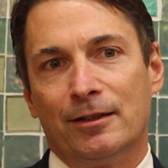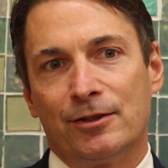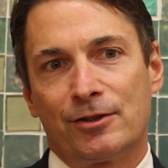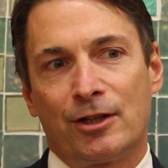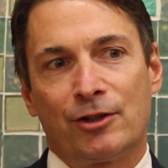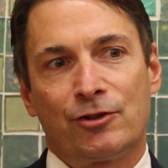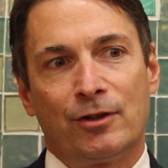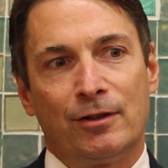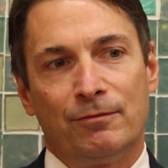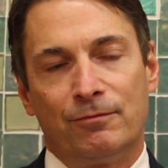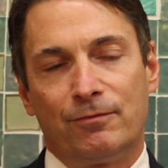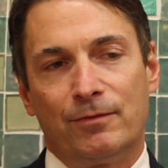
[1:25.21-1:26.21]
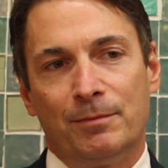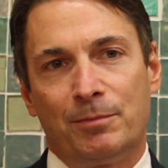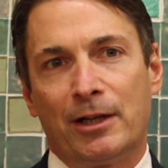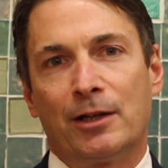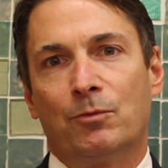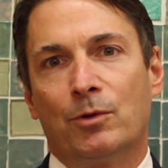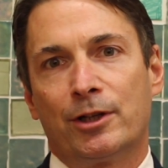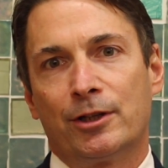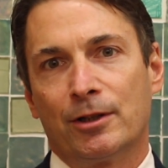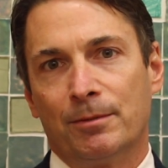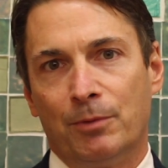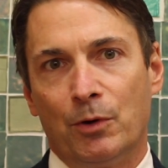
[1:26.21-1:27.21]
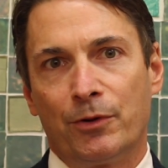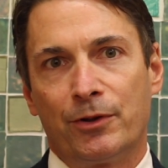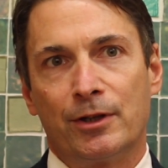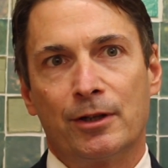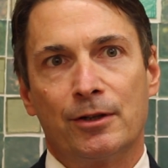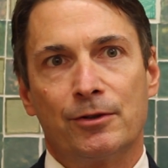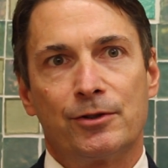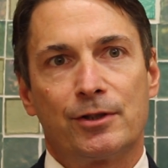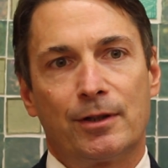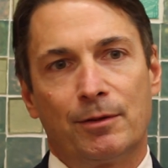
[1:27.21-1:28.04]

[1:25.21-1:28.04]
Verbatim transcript: discussion of implanting one ear or both ears,